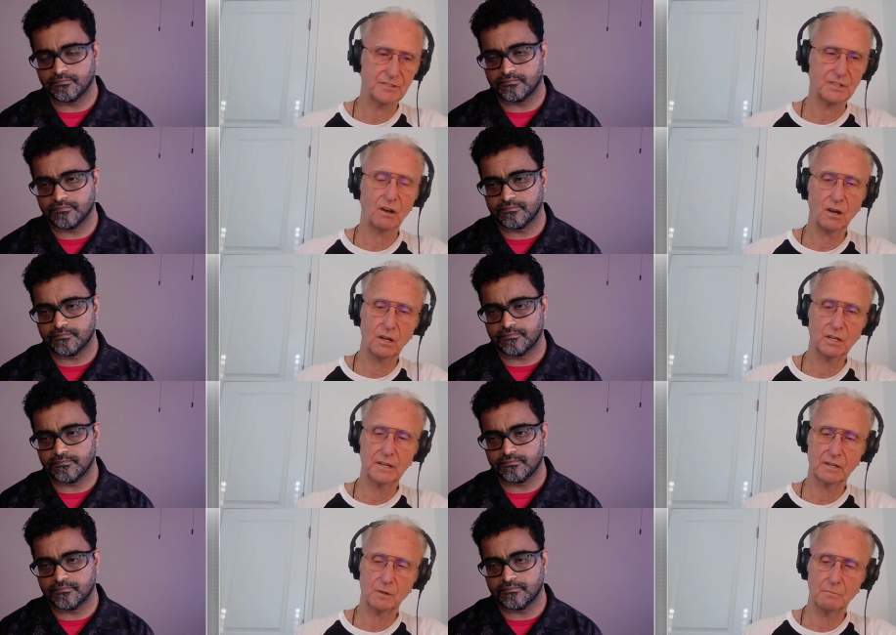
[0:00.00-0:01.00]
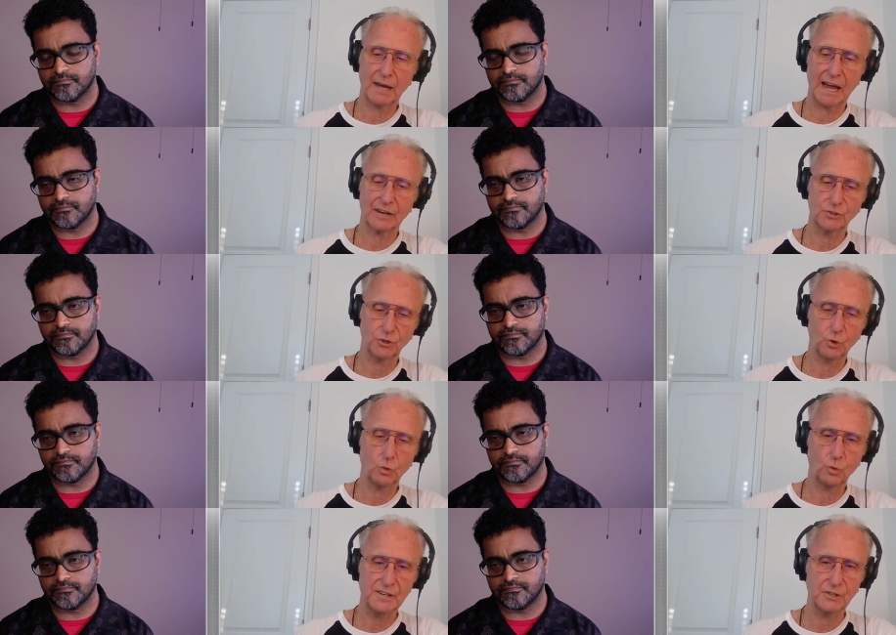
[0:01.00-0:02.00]
Speaker 1: It's all going to come back to
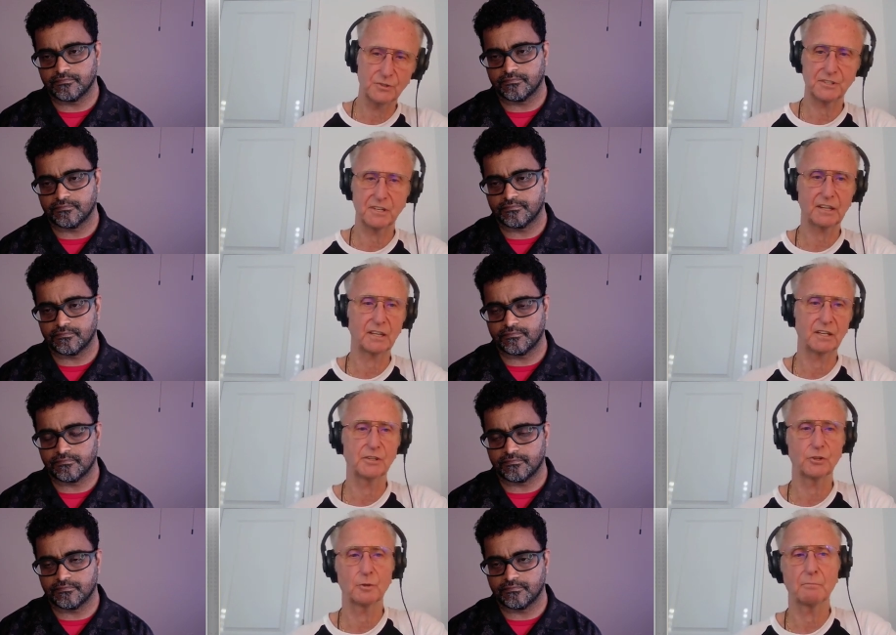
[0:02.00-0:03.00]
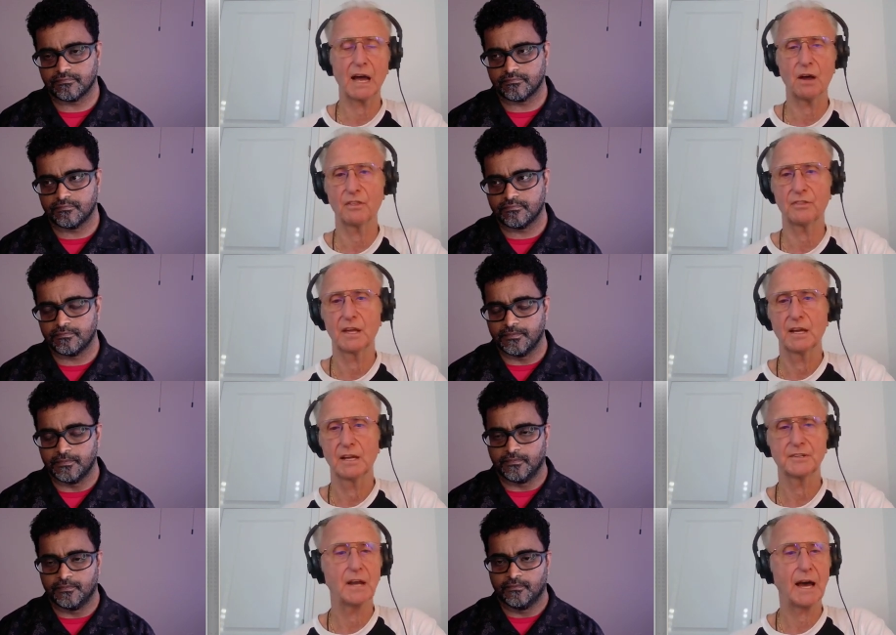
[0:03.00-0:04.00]
what you stick in your mouth.
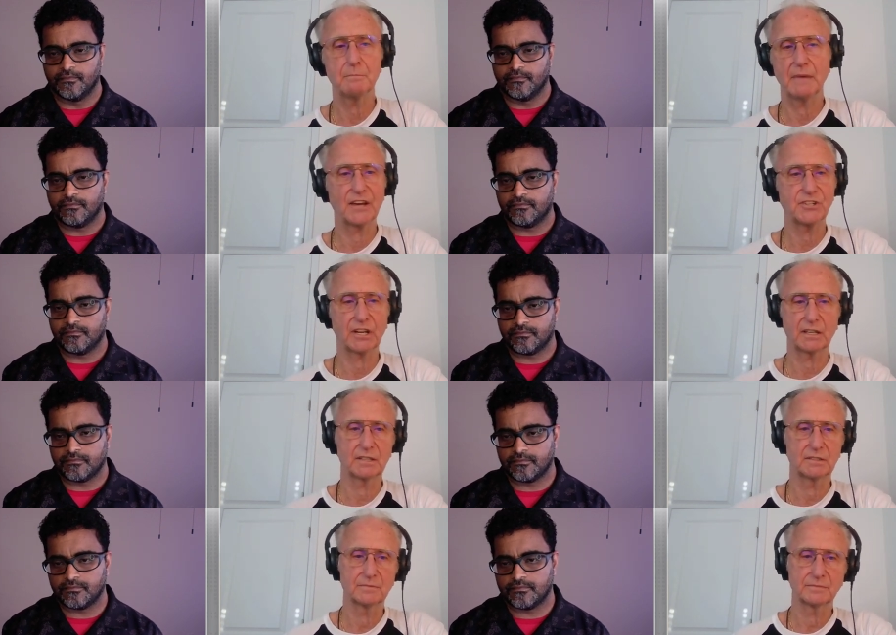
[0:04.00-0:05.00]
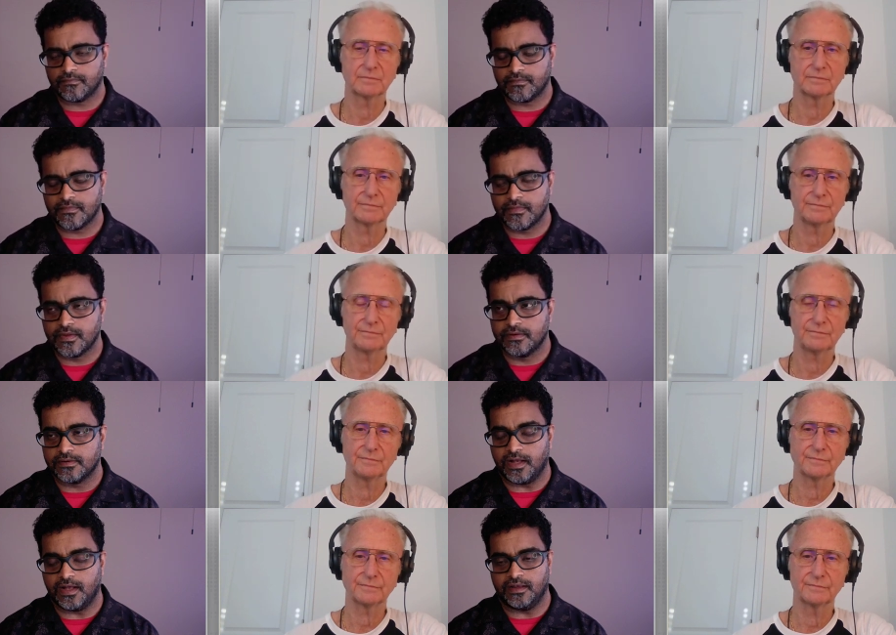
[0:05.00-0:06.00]
It's not magic.
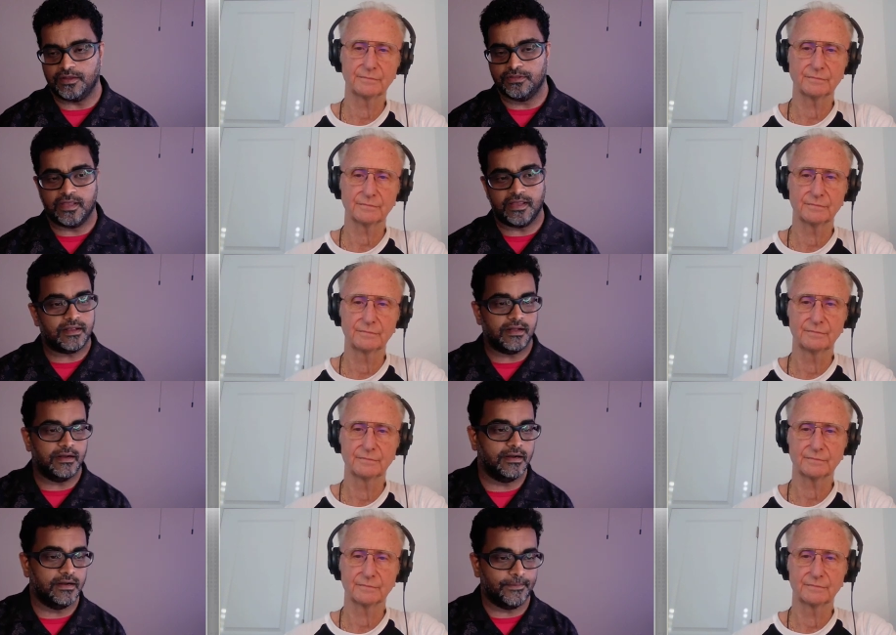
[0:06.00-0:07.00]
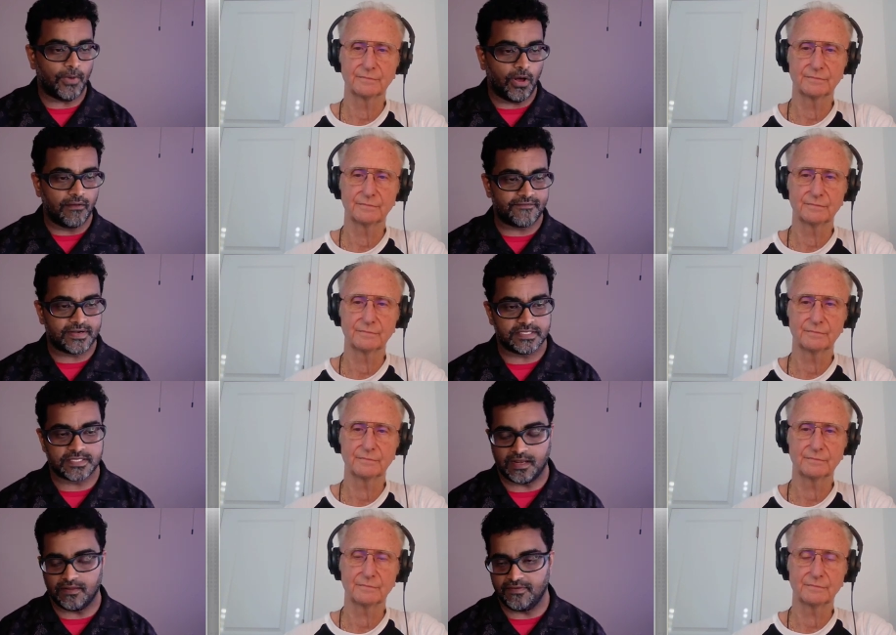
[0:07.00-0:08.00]
Speaker 2: And you think um, all of it
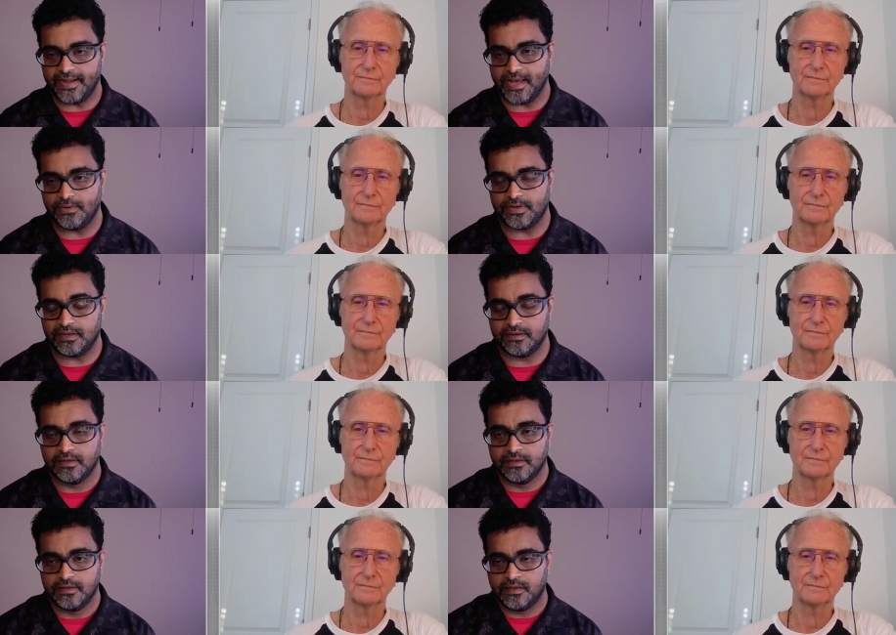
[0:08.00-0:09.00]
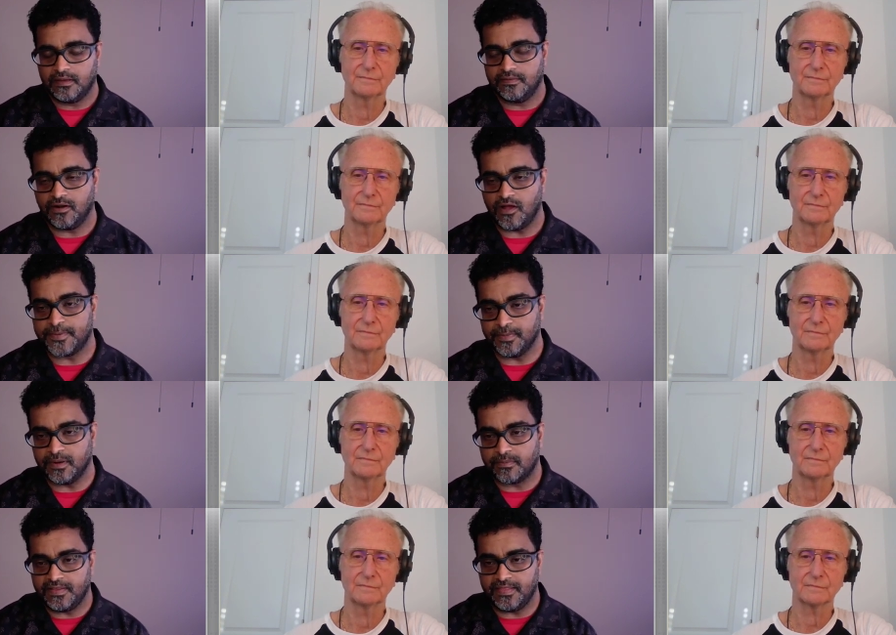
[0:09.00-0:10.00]
is kind of laid out in either
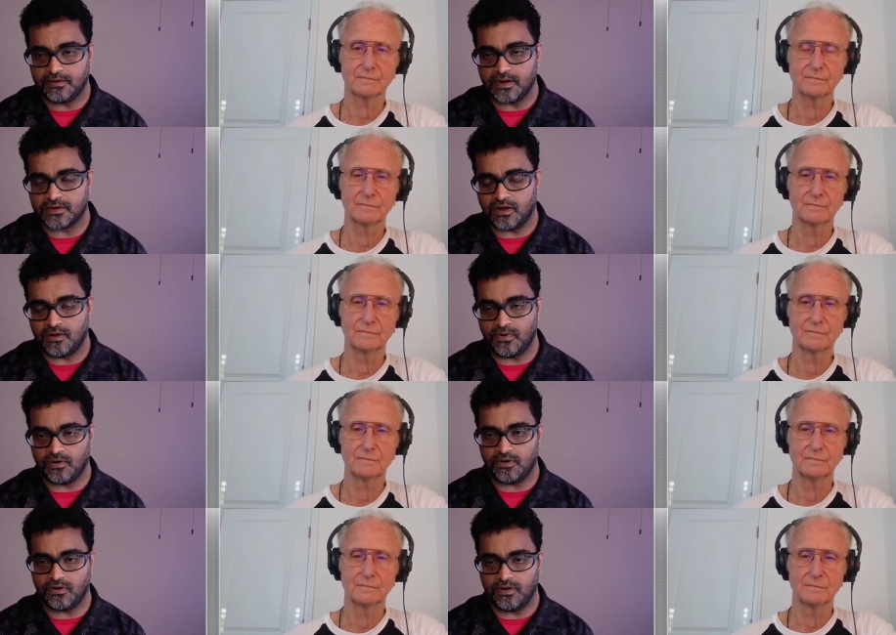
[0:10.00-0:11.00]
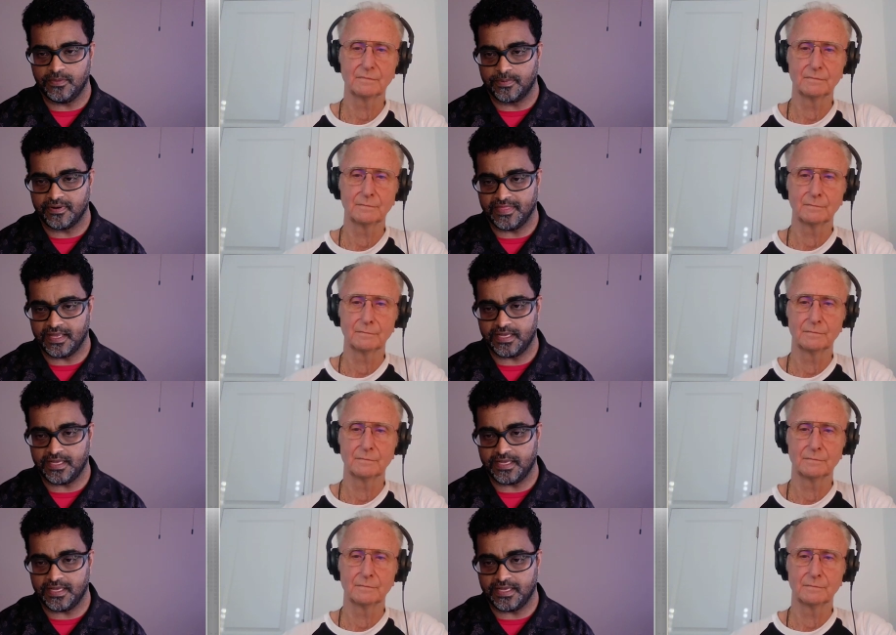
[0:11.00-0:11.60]
optimalbreathing.com or in the breathing